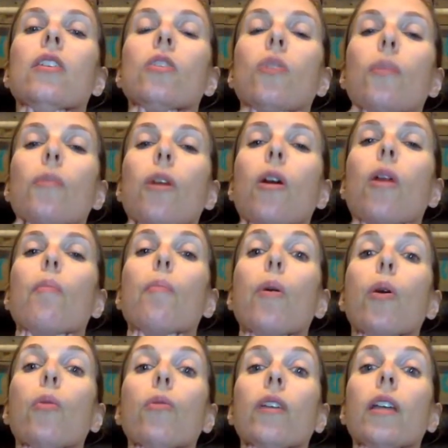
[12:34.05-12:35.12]
So I'm not on
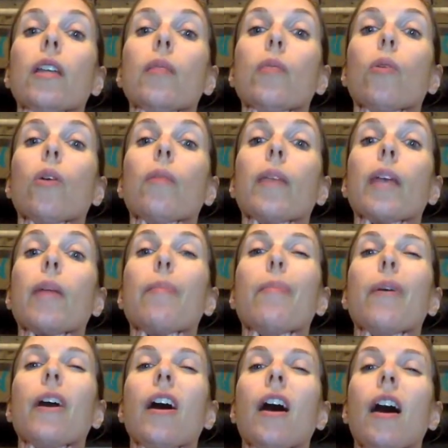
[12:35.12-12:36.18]
bone anymore. I'm like
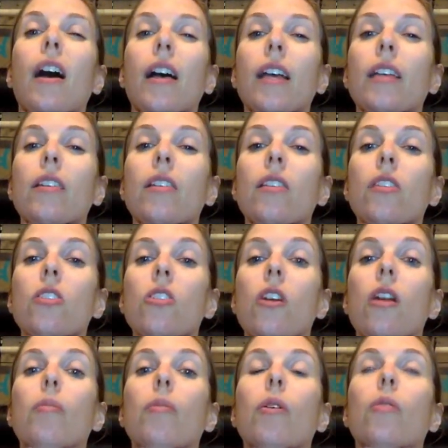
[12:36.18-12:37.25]
behind the
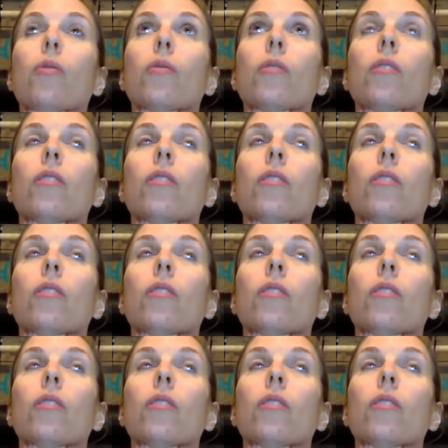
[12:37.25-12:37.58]
jawbone.